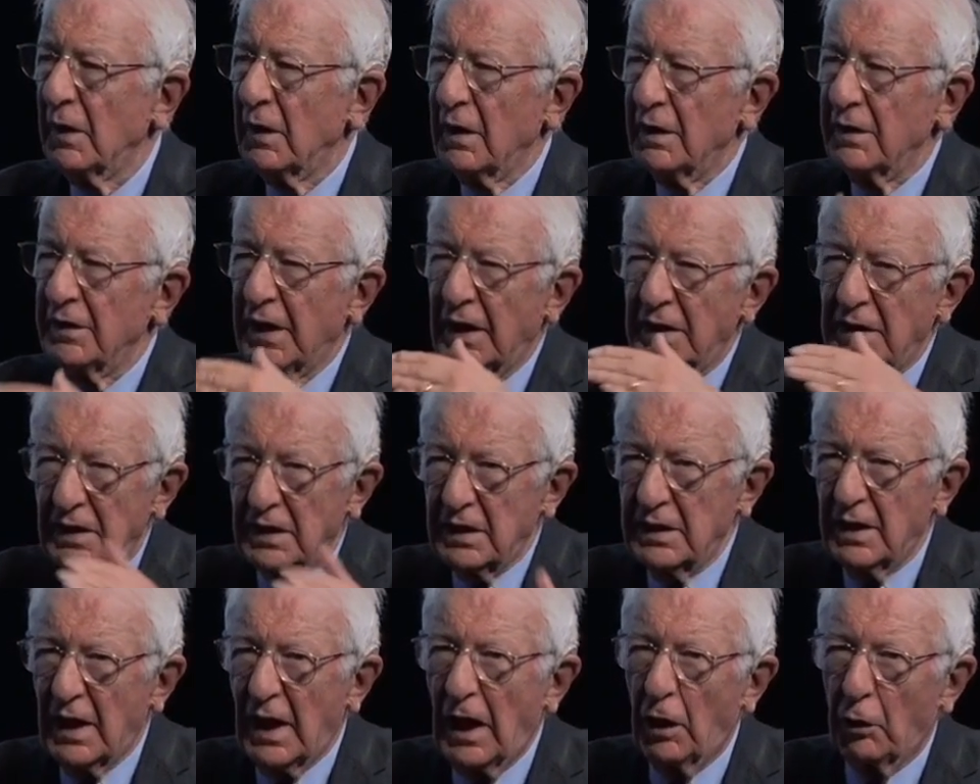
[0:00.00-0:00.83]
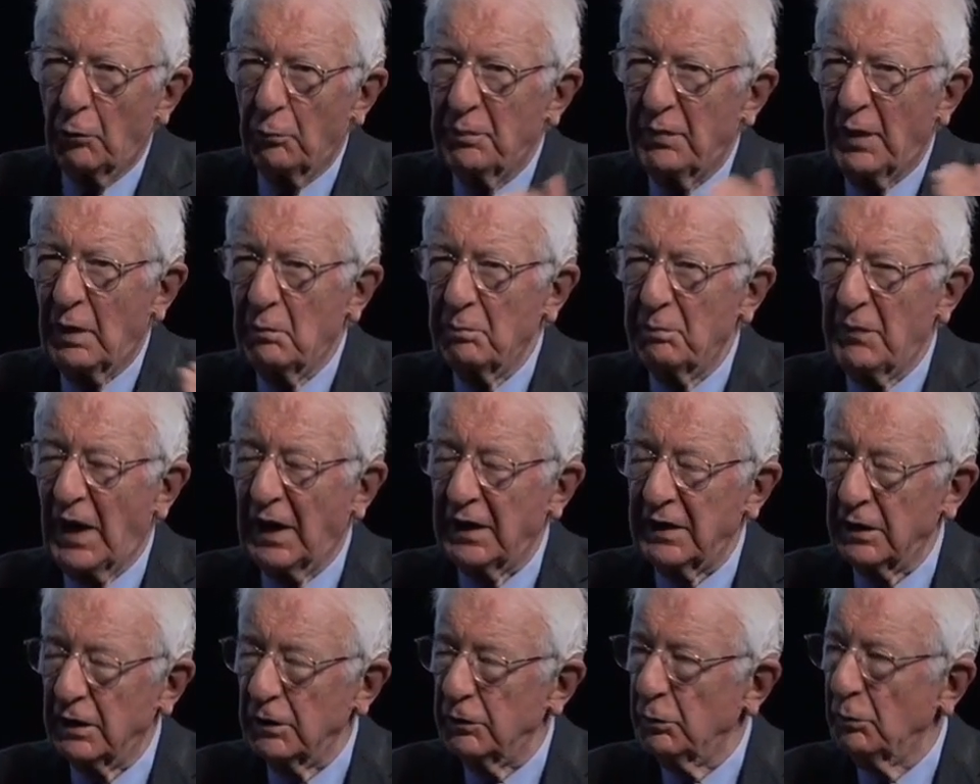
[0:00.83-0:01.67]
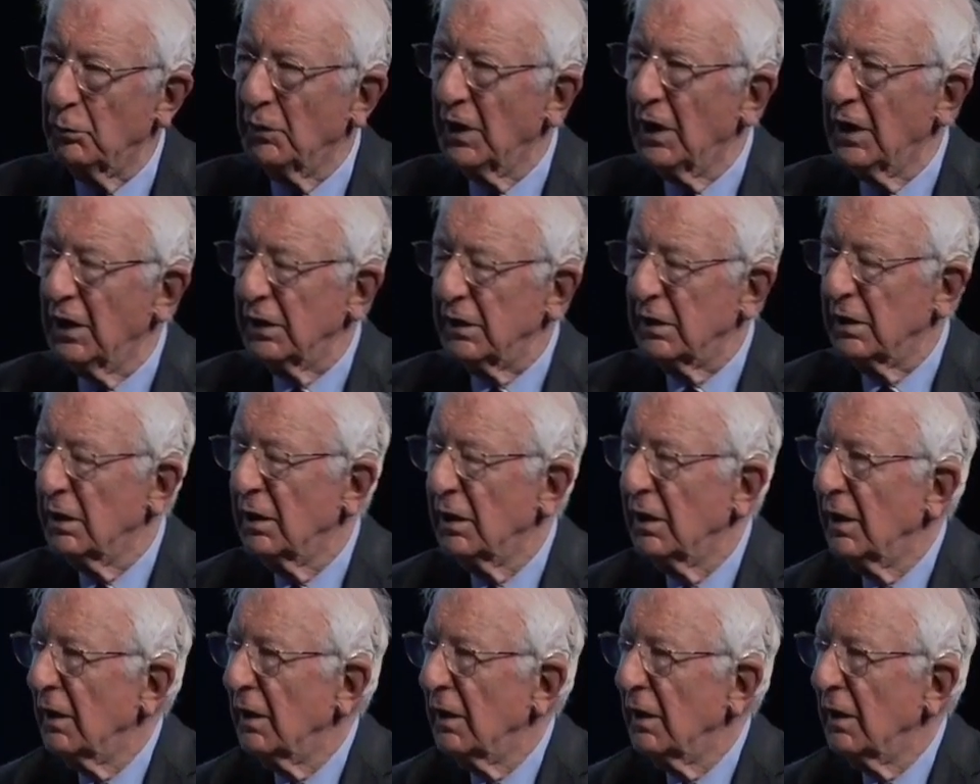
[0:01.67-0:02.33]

They need help back into work.